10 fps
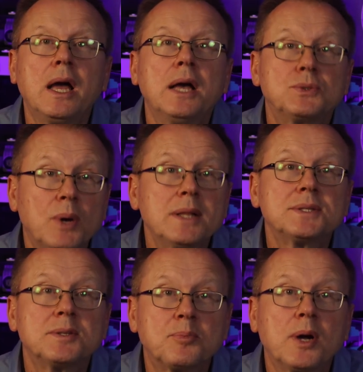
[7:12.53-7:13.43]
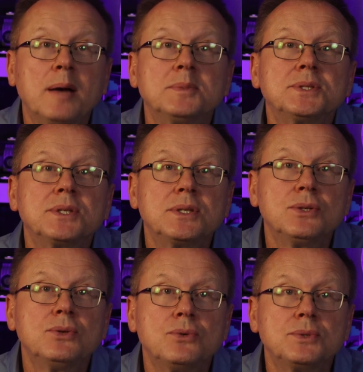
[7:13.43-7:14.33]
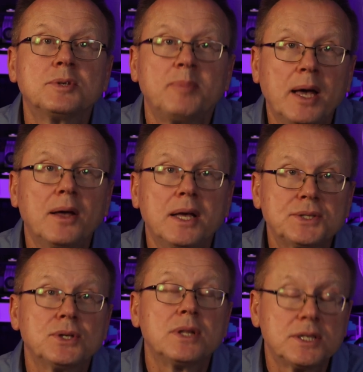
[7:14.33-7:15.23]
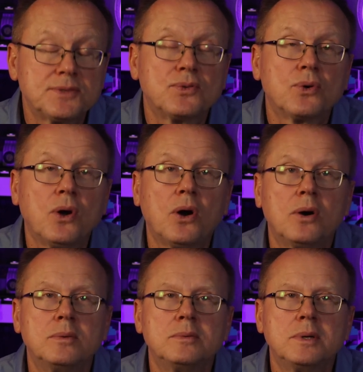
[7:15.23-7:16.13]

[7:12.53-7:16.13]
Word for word: as well as the promising news about S L S four all.